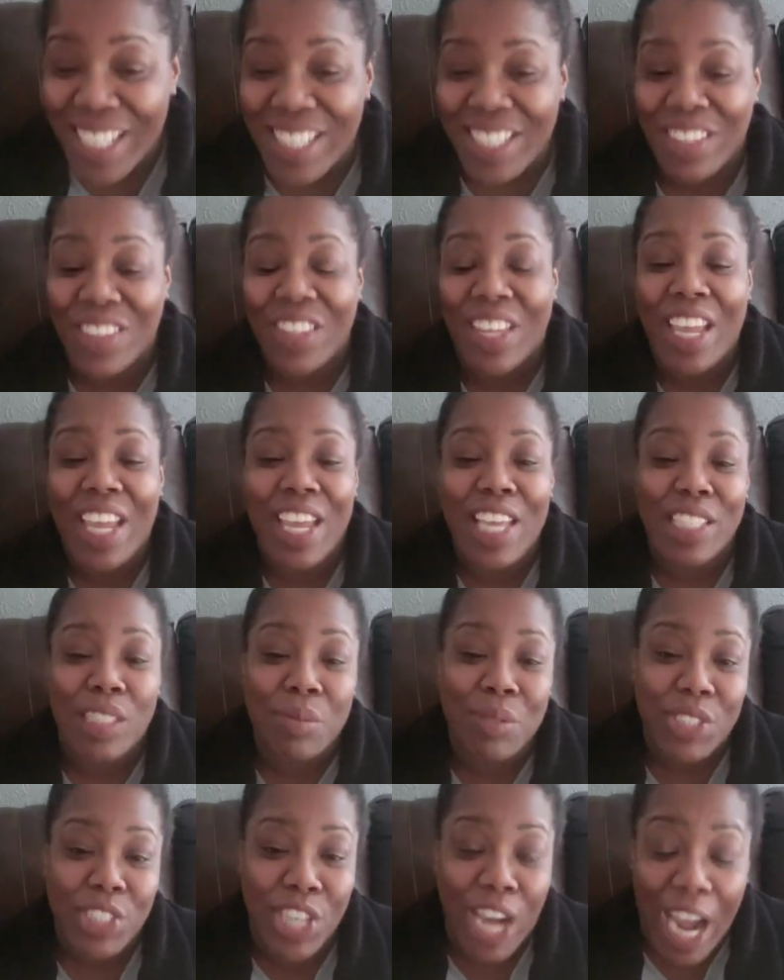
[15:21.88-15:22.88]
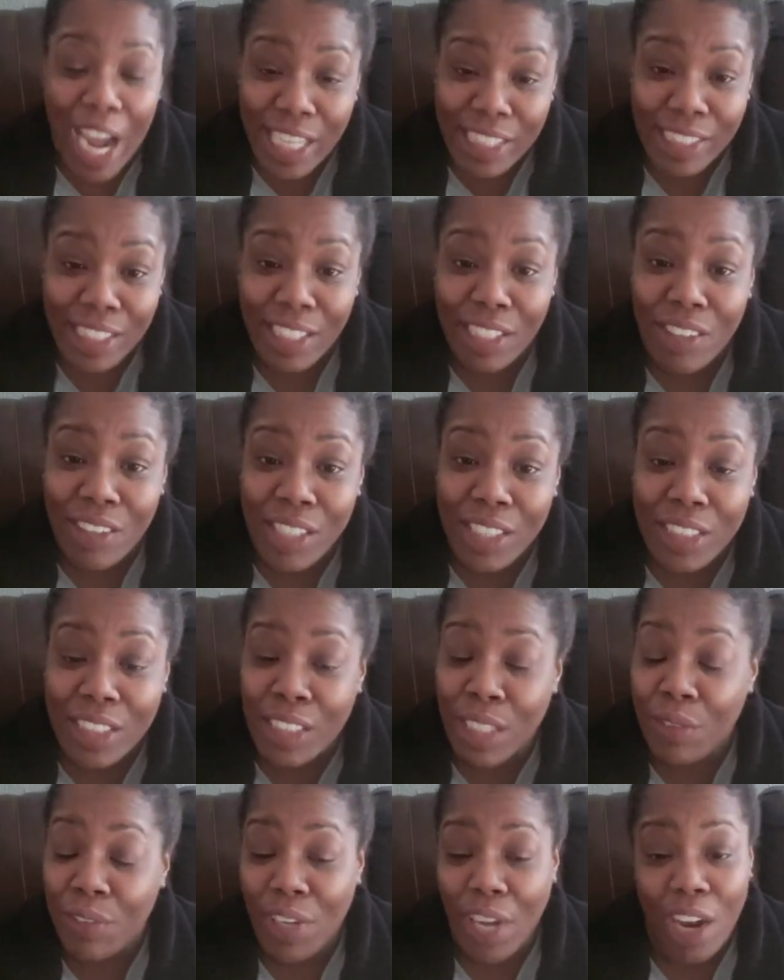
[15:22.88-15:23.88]
So they had some shots and all that
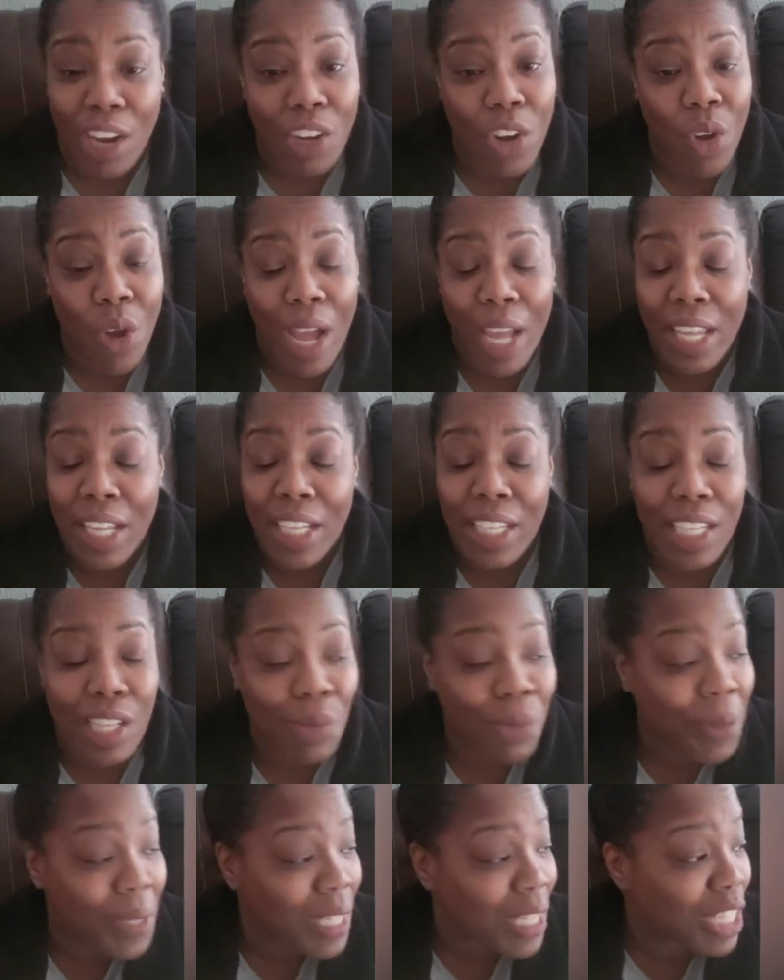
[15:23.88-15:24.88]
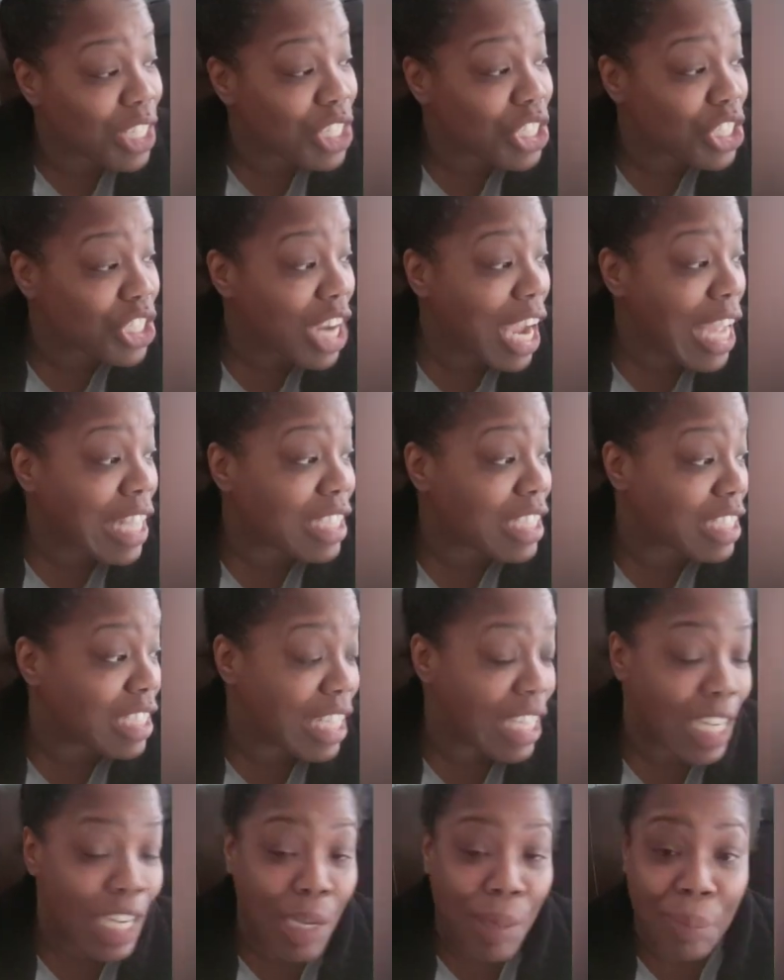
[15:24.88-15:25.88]
stuff, and y'all know how he get when he gets shots
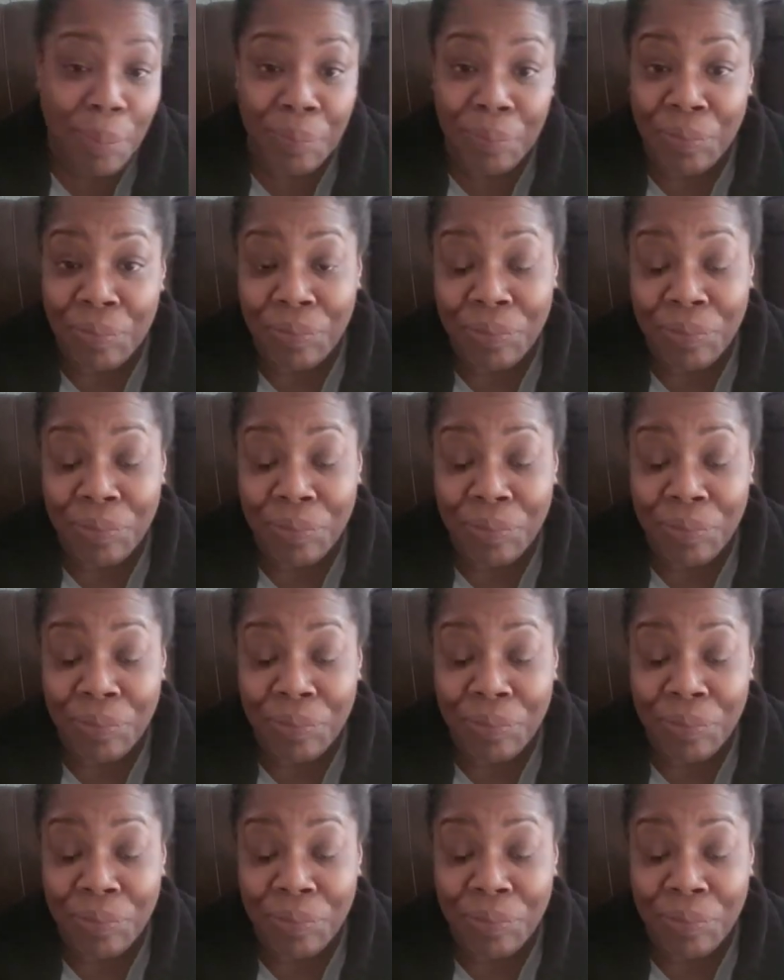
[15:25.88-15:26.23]
in him.